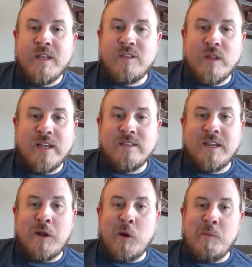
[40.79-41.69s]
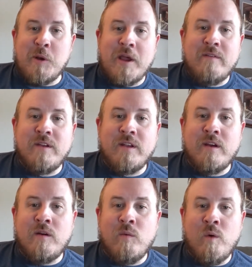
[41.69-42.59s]
So like I said, I hope you're having
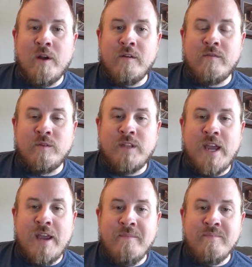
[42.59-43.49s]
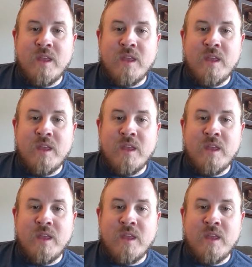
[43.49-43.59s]
a wonderful day